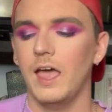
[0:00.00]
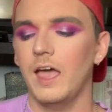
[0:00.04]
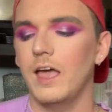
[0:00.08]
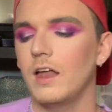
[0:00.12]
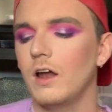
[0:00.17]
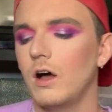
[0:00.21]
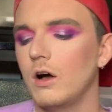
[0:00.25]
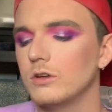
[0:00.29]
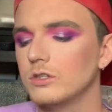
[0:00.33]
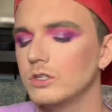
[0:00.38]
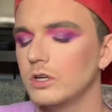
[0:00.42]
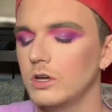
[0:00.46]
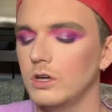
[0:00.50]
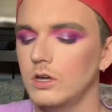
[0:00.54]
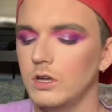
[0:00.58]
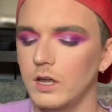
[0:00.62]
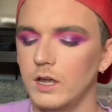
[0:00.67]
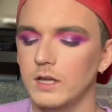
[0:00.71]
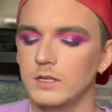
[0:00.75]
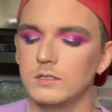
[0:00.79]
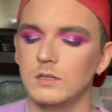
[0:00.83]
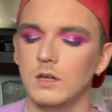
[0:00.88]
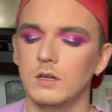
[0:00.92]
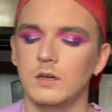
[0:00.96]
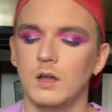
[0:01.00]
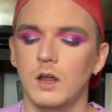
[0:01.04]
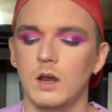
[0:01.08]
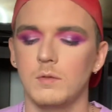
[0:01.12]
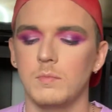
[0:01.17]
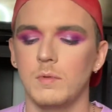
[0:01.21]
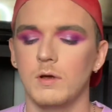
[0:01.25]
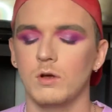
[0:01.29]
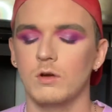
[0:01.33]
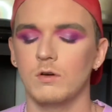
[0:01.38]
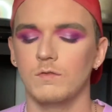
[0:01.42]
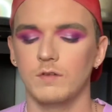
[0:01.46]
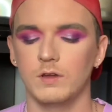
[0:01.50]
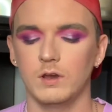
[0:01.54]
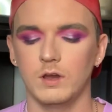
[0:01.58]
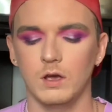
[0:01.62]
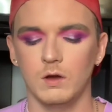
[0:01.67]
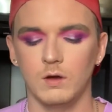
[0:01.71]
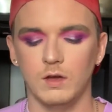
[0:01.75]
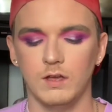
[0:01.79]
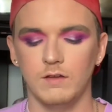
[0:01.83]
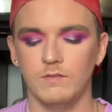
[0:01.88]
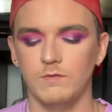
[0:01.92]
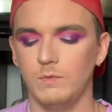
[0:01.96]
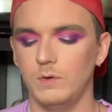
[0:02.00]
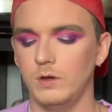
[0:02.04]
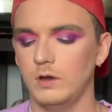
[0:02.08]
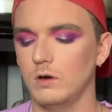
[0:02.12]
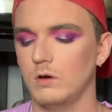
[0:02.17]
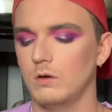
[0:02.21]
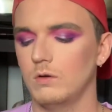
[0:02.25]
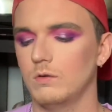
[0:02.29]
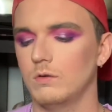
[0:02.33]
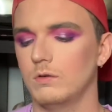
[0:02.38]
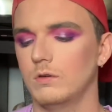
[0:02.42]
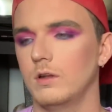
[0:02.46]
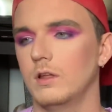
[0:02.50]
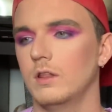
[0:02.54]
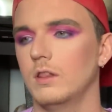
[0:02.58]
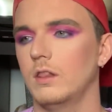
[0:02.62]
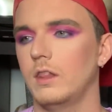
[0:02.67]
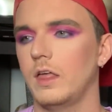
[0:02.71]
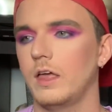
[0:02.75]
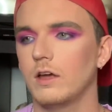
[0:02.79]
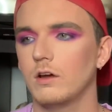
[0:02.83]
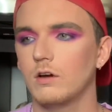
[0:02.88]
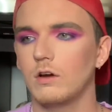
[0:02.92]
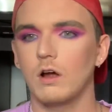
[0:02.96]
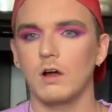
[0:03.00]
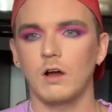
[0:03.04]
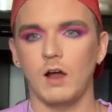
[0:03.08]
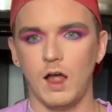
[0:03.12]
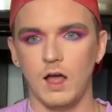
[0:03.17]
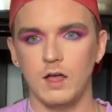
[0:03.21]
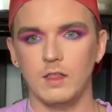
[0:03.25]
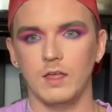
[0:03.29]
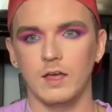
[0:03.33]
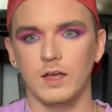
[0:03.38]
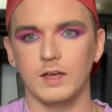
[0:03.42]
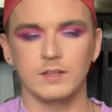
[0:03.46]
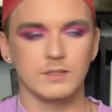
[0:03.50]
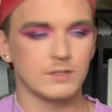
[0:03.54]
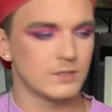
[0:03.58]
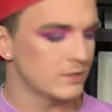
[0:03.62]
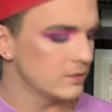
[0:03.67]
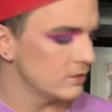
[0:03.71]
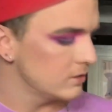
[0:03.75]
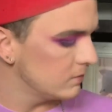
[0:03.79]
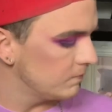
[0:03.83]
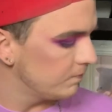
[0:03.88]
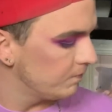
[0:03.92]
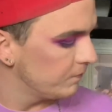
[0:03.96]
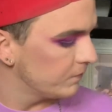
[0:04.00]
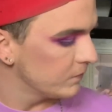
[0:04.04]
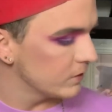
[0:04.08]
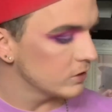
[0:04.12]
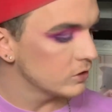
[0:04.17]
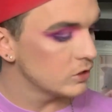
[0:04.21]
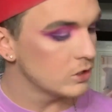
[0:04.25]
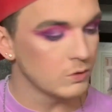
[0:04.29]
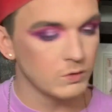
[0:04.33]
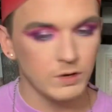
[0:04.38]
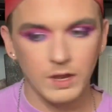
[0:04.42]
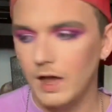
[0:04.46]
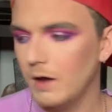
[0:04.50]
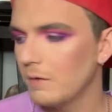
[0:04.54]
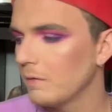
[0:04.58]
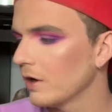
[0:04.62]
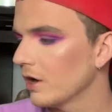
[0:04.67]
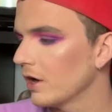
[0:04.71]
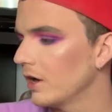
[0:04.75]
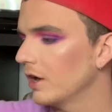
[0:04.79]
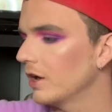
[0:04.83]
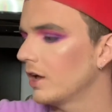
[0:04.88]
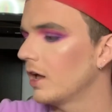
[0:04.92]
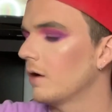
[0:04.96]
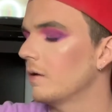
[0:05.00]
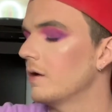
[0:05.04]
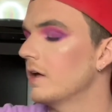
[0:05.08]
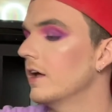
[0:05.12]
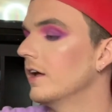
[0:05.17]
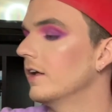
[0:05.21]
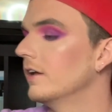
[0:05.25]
And also, it's not a Michael video if we don't layer our highlights. So now we're gonna go in